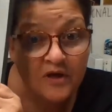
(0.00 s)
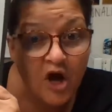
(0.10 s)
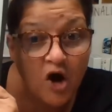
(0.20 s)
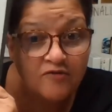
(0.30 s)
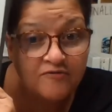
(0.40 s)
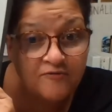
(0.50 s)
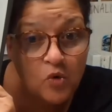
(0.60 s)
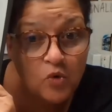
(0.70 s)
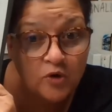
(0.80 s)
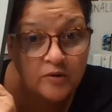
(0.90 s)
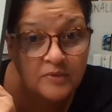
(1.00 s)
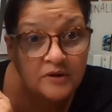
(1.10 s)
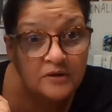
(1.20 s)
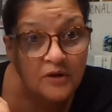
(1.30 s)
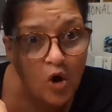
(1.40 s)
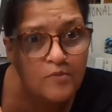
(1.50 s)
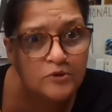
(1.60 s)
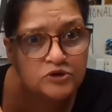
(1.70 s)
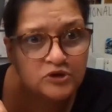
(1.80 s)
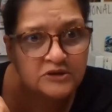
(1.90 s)
A form
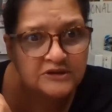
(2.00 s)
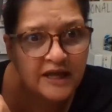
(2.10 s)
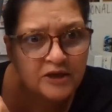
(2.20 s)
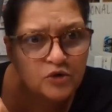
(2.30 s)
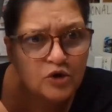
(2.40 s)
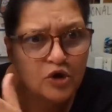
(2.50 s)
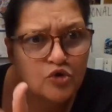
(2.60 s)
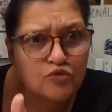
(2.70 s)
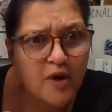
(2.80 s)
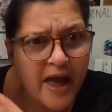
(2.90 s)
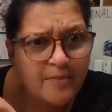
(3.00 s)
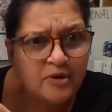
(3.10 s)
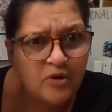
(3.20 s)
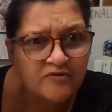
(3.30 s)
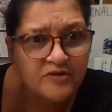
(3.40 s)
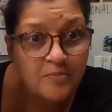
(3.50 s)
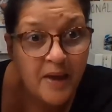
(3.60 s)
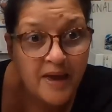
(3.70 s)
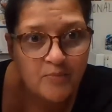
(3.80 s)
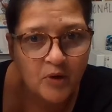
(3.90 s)
almost looks like you could grab it off the
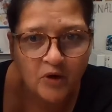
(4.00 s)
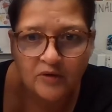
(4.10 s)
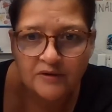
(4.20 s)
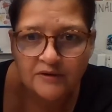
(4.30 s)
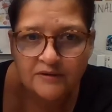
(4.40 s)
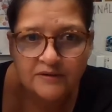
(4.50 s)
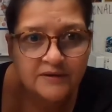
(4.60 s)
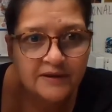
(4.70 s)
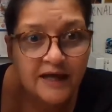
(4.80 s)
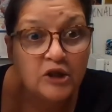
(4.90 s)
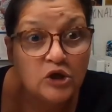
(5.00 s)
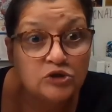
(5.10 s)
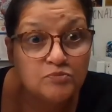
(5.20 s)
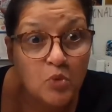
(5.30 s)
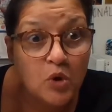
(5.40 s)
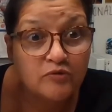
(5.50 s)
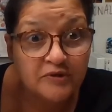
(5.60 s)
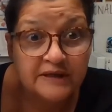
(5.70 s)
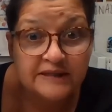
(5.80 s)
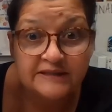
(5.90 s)
paper. It looks more
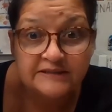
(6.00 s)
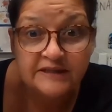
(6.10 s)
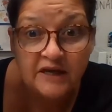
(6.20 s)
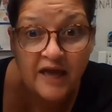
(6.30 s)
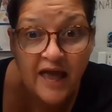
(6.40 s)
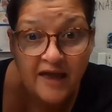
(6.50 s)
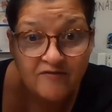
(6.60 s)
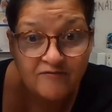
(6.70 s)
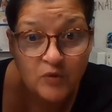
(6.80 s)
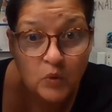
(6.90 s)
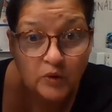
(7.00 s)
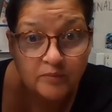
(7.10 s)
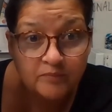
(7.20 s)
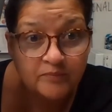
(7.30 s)
realistic, a form.